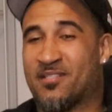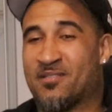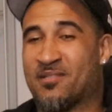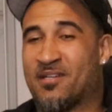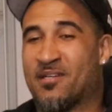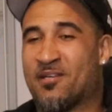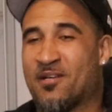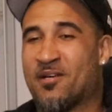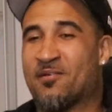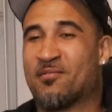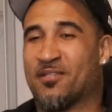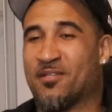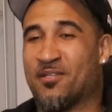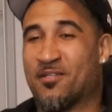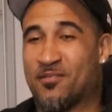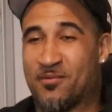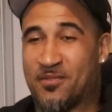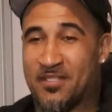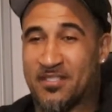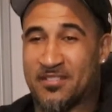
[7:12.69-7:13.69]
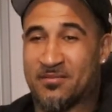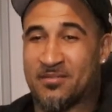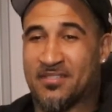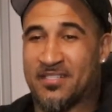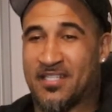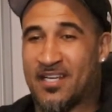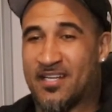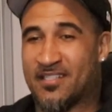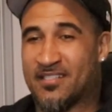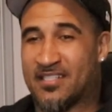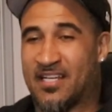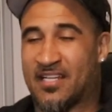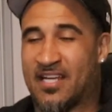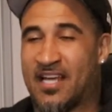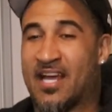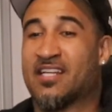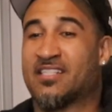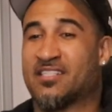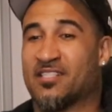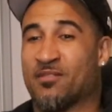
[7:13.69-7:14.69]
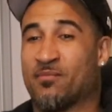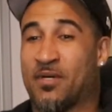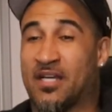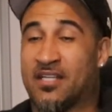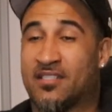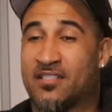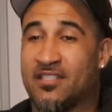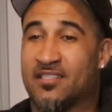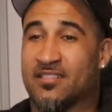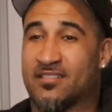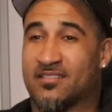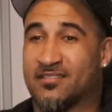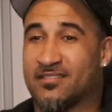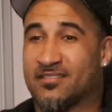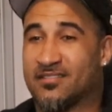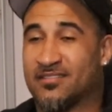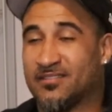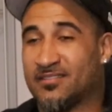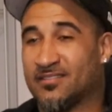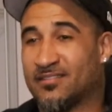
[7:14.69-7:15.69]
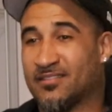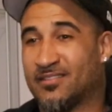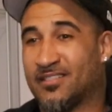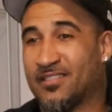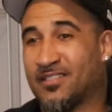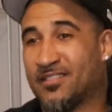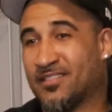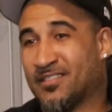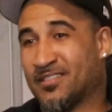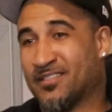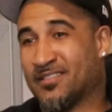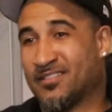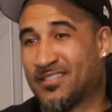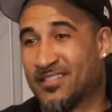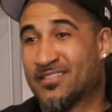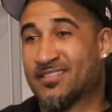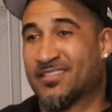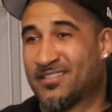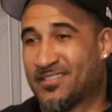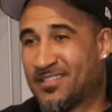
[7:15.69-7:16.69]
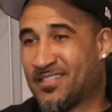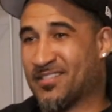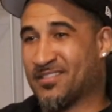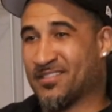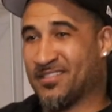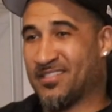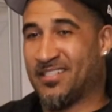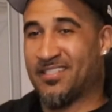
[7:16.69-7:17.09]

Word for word: I'm, I'm, close with some Sanders. I actually my niece uh, is a Sanders.